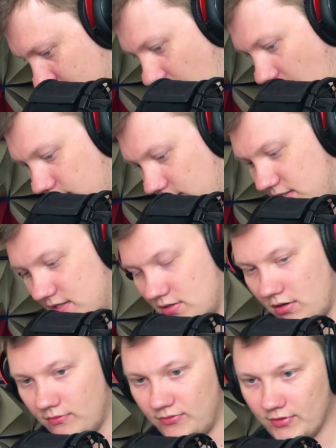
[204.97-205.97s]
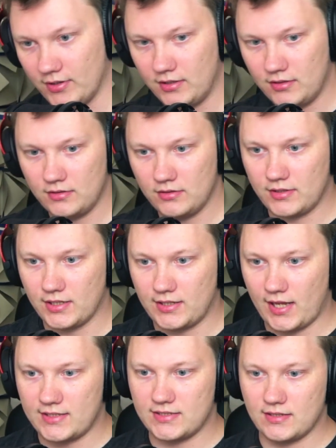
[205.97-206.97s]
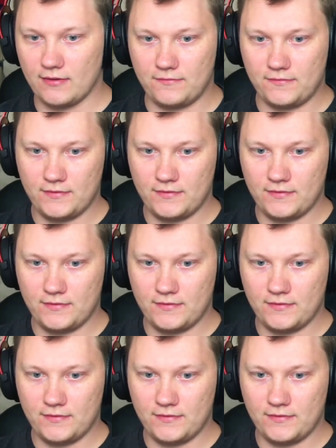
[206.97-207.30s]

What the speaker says: Yeah, this is awful. Look at that stuff.